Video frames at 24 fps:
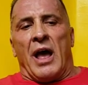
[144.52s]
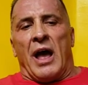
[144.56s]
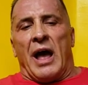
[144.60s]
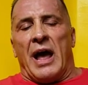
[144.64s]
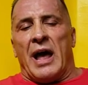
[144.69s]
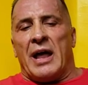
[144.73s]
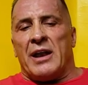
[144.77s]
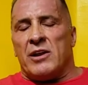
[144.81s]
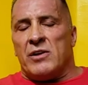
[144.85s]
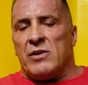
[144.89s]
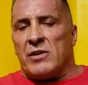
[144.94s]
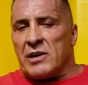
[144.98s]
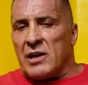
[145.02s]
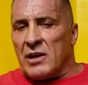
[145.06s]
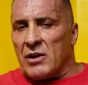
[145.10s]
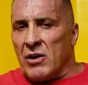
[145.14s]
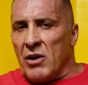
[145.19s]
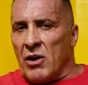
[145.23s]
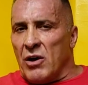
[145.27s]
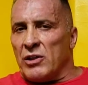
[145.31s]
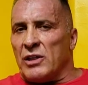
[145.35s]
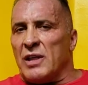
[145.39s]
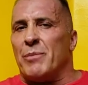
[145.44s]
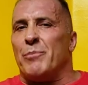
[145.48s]
And you can
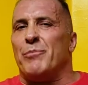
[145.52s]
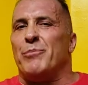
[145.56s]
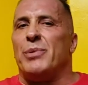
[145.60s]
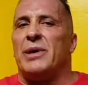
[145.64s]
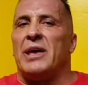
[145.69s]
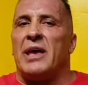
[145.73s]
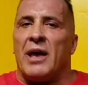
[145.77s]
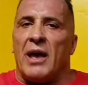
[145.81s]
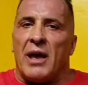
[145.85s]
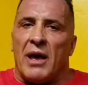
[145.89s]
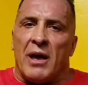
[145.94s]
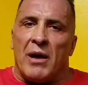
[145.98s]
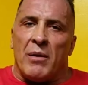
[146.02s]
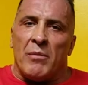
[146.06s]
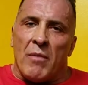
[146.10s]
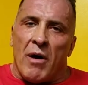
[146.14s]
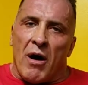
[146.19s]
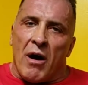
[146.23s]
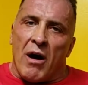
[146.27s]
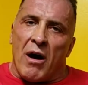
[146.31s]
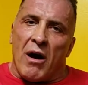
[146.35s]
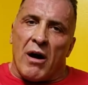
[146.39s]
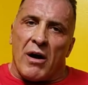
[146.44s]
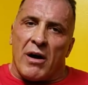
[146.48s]
go on a
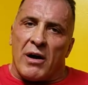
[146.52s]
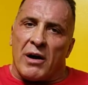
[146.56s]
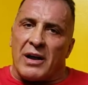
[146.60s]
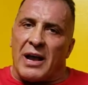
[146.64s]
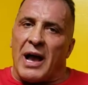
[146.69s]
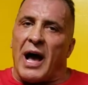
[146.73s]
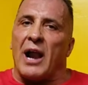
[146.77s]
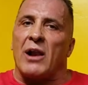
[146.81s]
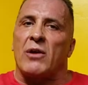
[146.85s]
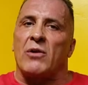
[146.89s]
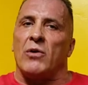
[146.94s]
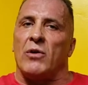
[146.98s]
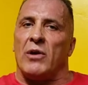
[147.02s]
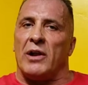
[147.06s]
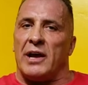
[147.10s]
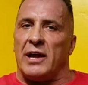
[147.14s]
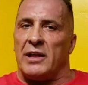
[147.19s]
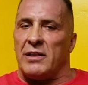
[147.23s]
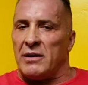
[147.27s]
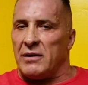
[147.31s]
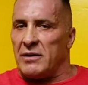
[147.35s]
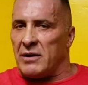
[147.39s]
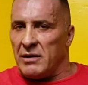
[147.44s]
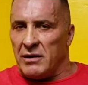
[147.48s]
BMR
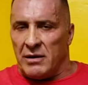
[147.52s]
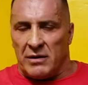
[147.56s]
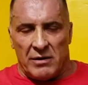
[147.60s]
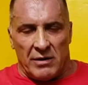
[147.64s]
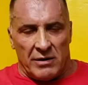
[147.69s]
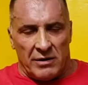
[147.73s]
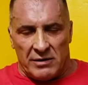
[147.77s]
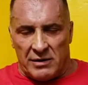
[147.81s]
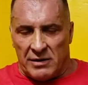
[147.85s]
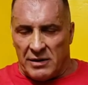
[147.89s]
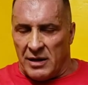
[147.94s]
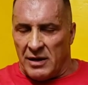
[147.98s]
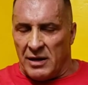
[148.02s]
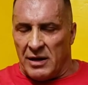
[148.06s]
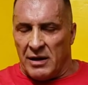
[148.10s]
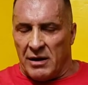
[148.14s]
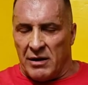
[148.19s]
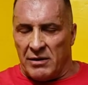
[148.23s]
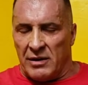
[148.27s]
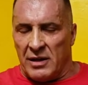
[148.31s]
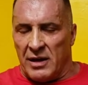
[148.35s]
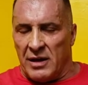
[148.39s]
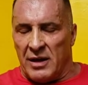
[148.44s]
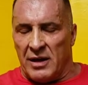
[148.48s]
calculator on, uh,
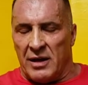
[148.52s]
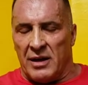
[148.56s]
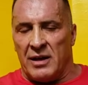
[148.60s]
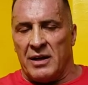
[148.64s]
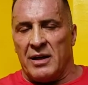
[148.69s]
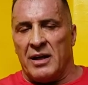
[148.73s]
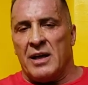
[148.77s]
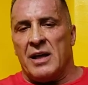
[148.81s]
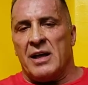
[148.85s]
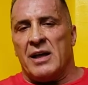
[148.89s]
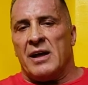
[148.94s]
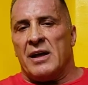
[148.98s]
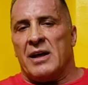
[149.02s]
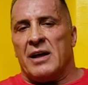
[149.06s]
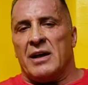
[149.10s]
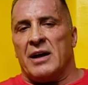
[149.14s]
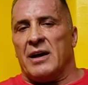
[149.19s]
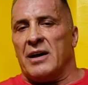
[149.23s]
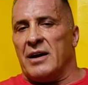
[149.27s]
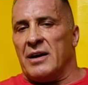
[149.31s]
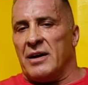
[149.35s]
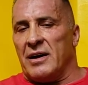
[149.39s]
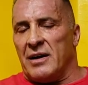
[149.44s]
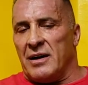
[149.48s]
on the uh,
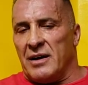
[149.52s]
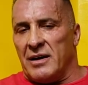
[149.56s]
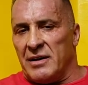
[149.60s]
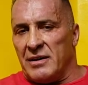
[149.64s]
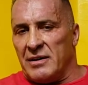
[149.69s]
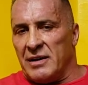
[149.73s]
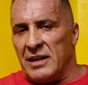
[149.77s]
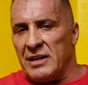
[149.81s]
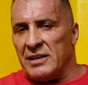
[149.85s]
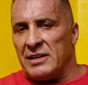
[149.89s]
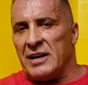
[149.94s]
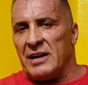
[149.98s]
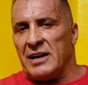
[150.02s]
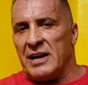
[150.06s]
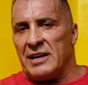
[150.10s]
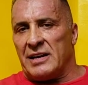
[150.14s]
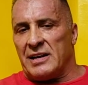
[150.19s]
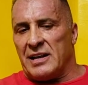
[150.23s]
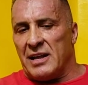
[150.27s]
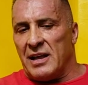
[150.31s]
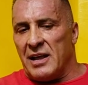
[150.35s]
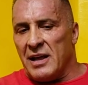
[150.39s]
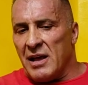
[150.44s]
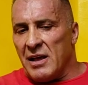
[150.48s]
uh,
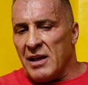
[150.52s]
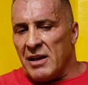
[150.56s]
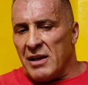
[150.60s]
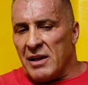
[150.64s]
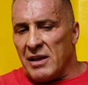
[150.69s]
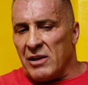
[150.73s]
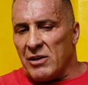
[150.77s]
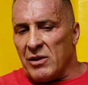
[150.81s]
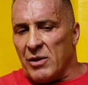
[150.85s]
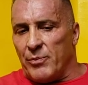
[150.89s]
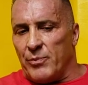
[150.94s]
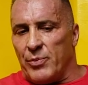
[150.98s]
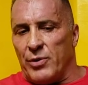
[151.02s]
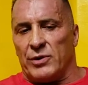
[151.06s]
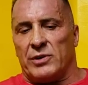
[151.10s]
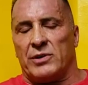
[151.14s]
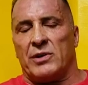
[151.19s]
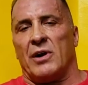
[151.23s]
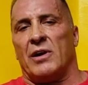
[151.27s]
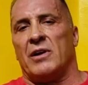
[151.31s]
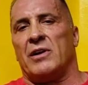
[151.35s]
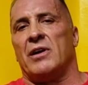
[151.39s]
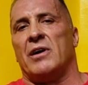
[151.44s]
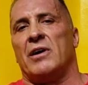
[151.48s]
internet you know,
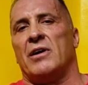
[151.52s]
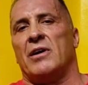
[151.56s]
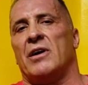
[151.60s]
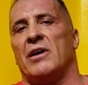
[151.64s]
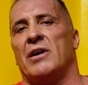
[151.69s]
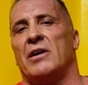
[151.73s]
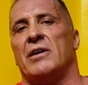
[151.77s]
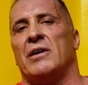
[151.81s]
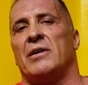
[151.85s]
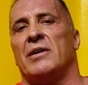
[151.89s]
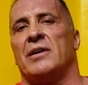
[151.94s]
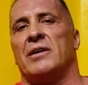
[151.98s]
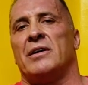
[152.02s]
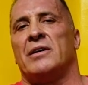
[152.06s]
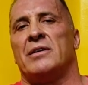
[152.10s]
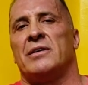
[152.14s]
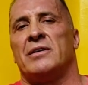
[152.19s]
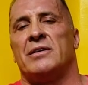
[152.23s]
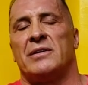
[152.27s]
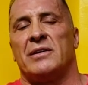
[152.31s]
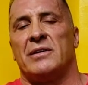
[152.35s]
put all your uh,